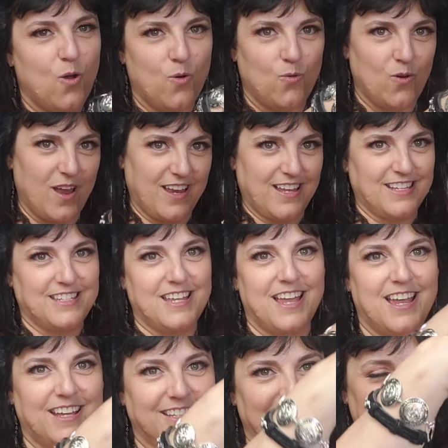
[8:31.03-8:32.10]
rocket
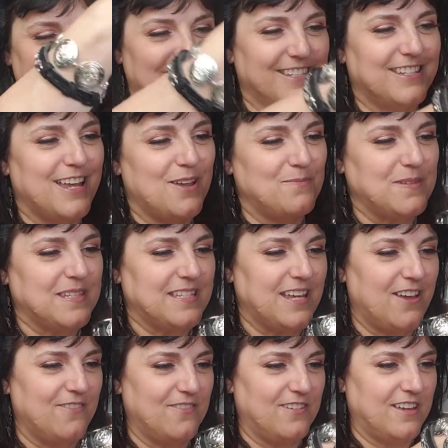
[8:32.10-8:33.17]
scientist type
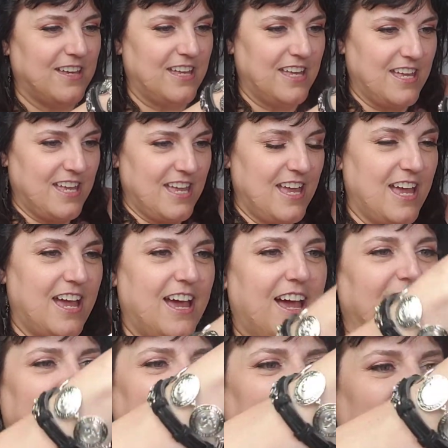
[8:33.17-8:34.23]
stuff, I
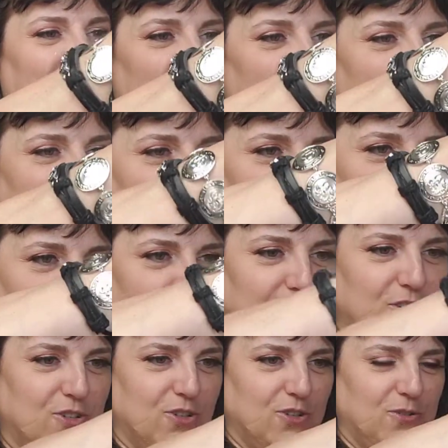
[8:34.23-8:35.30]
think I could work a
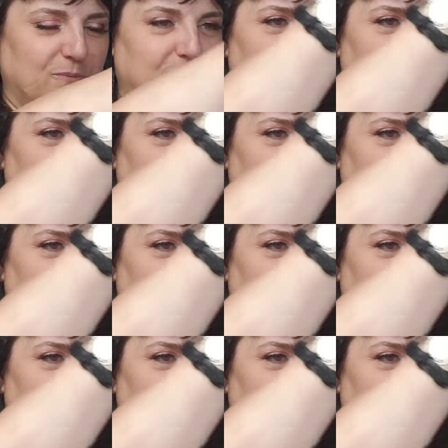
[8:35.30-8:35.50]
corkscrew.